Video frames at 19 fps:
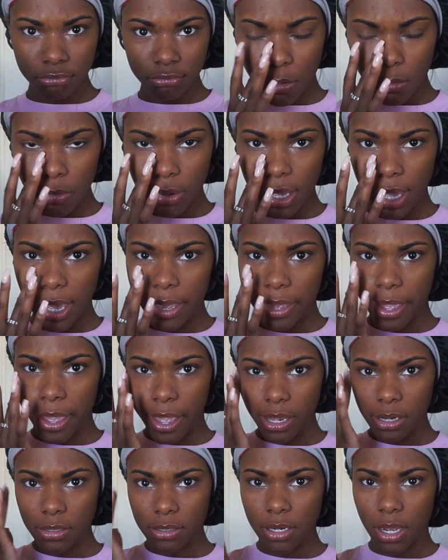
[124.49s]

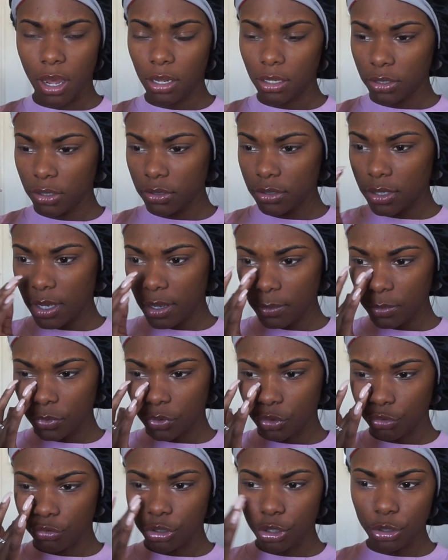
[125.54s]
Okay, $8, come
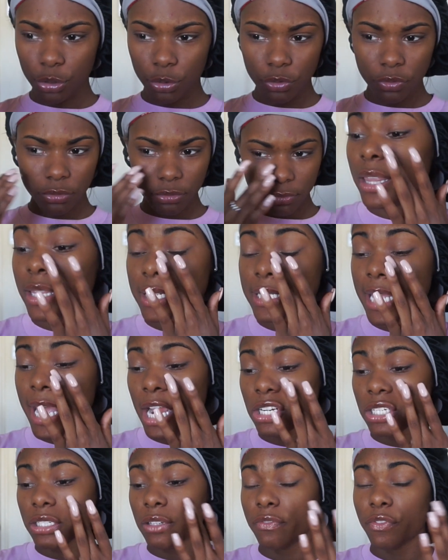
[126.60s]
through. This
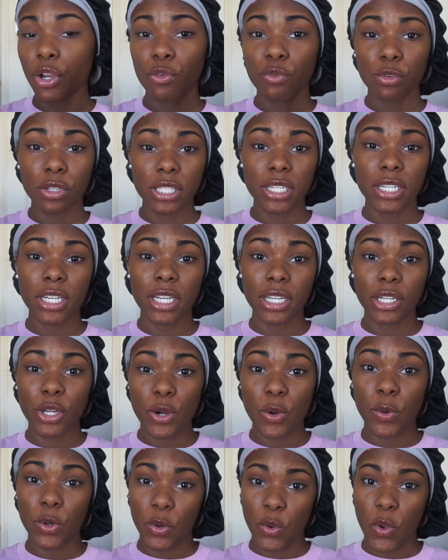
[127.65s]
actually felt really good
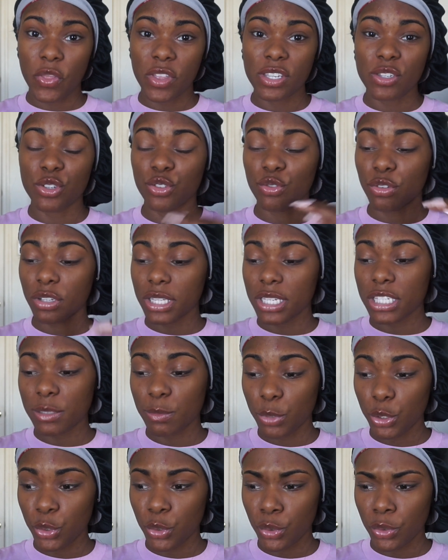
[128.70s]
going on. This is really
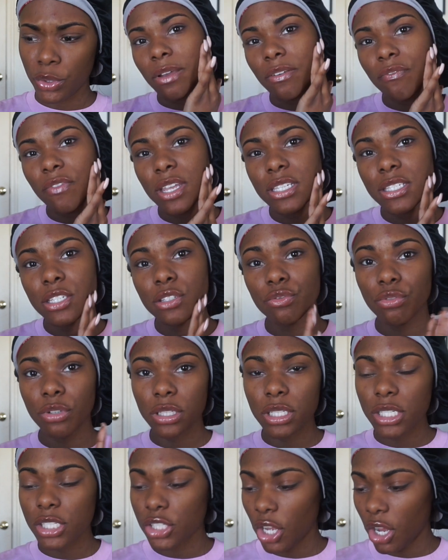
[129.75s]
smooth. My face is
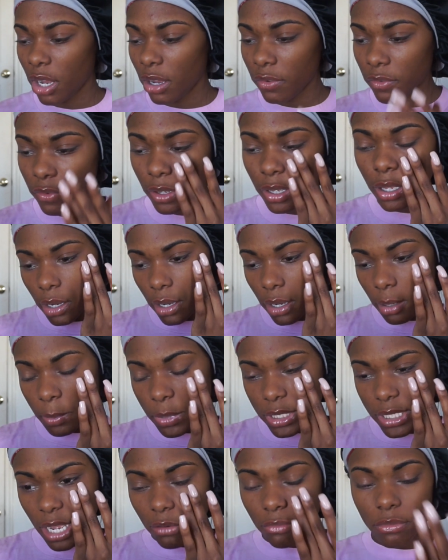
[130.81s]
really soft.
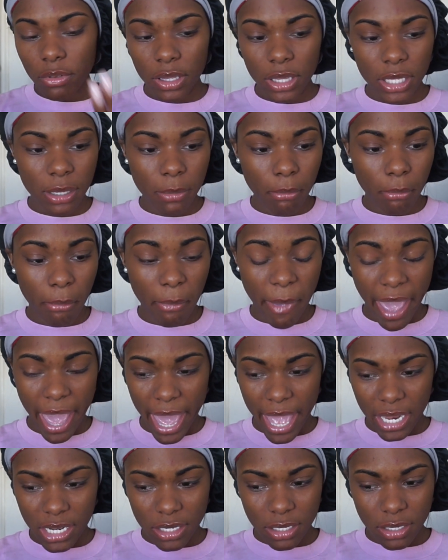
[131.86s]
It's not really
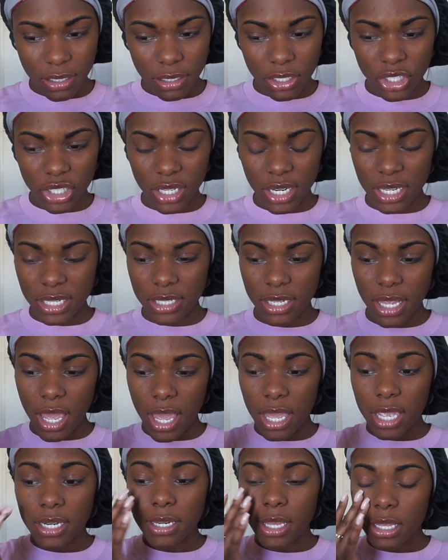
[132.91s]
matte, should I
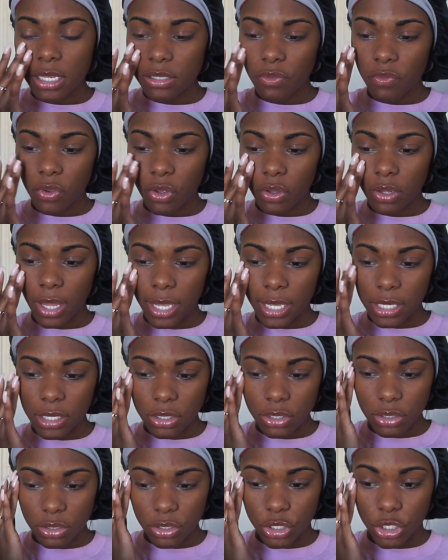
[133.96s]
say. It does feel like
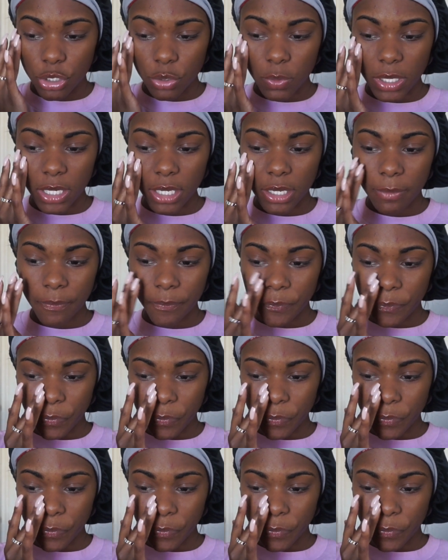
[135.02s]
it's dewy.